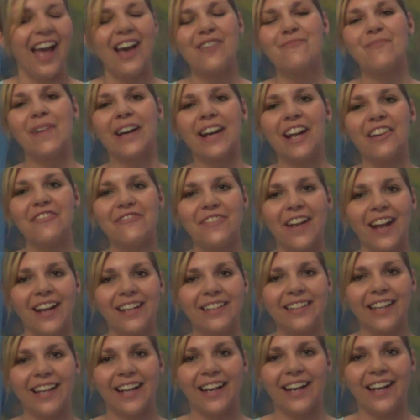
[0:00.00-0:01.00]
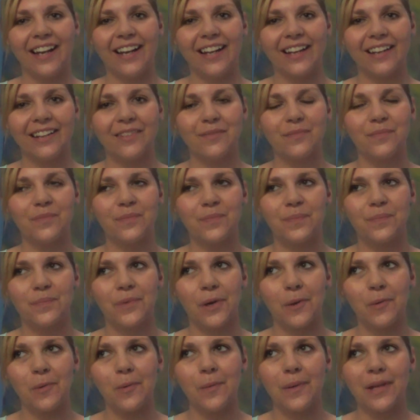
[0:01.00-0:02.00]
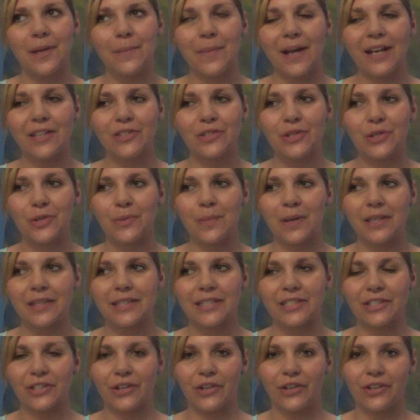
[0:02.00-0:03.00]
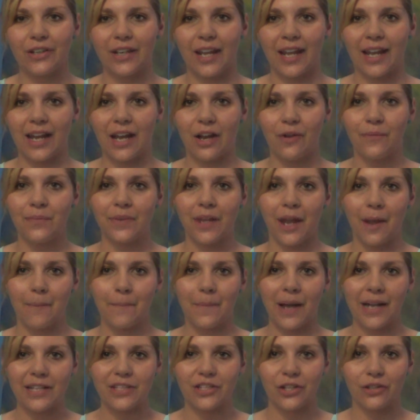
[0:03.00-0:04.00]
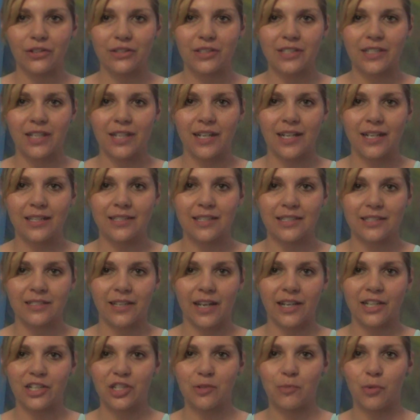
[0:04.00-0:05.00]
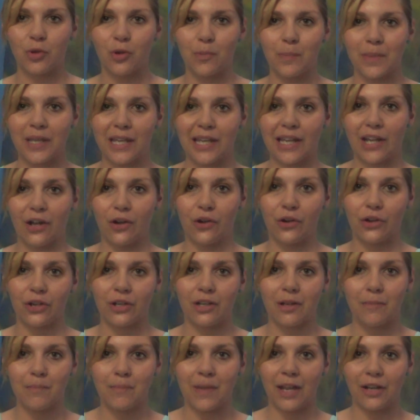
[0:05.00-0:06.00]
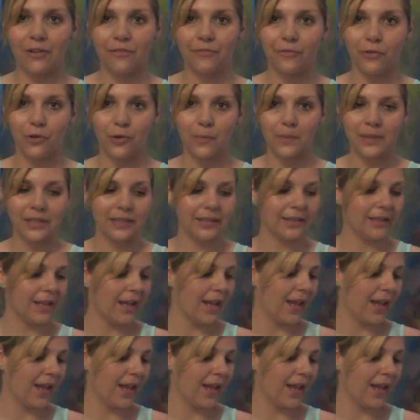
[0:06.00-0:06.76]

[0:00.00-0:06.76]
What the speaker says: but I found out probably about 2 months ago now. My doctor decided to put me on metformin,